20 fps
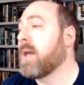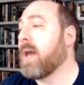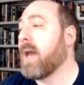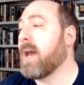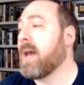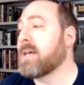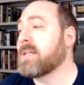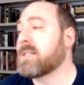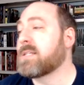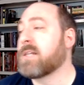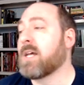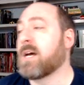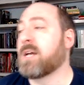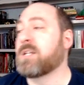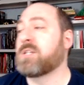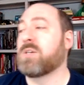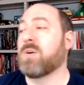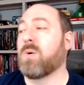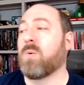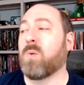As
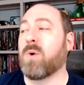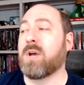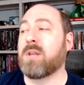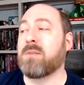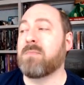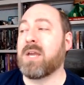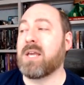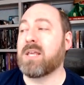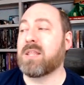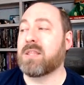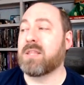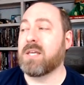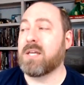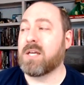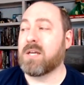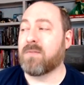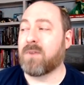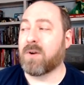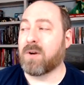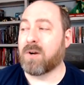such, one may
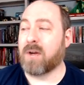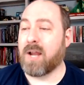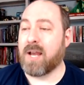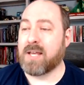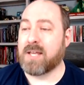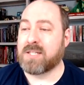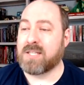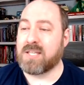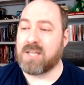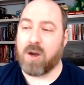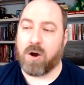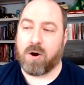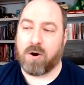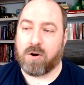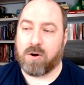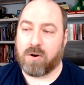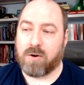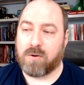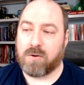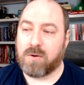think of her as the
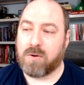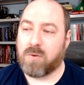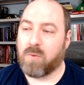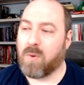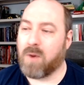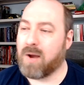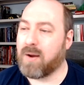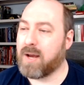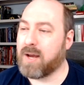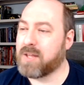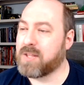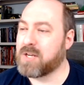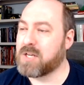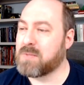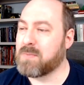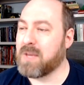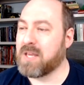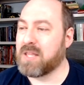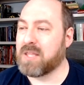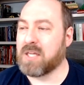all, while
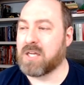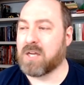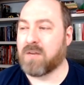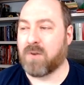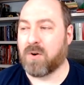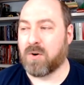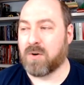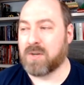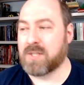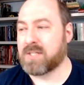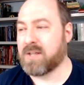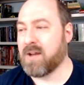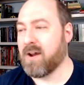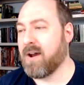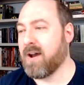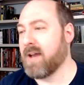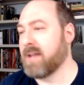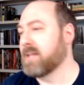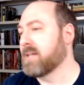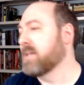others may think of her as
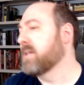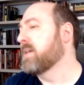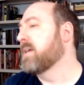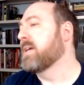God.